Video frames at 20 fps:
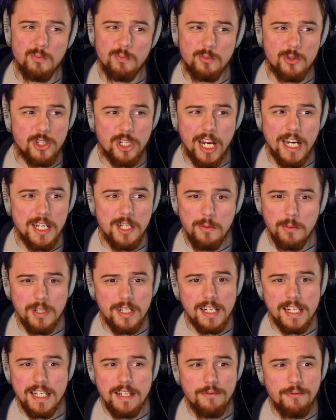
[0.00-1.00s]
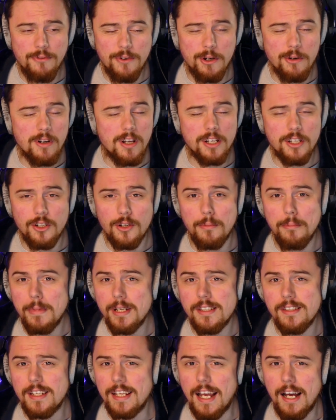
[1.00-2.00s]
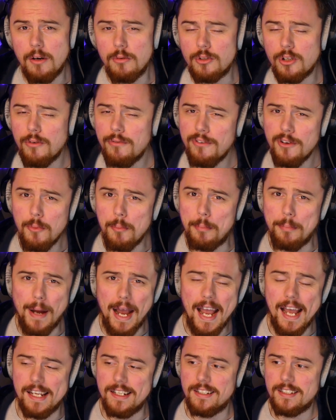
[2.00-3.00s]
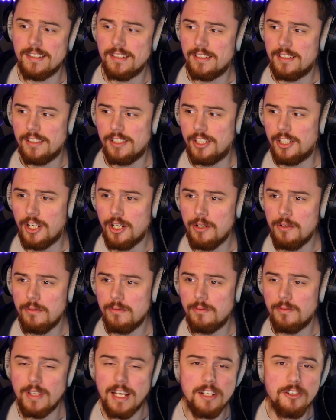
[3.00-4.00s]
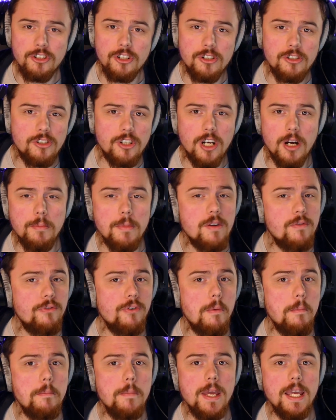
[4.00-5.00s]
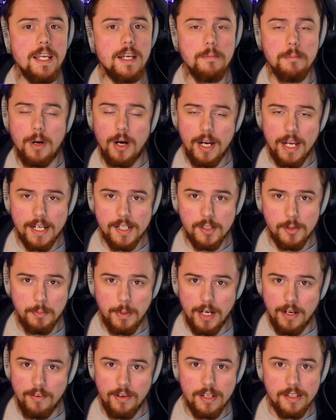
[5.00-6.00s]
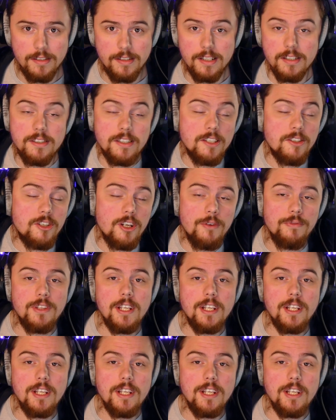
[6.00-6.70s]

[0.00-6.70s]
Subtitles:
genuinely feel like you're missing out. Don't feel bad. You know, that's just coming from me and my experiences. Since I've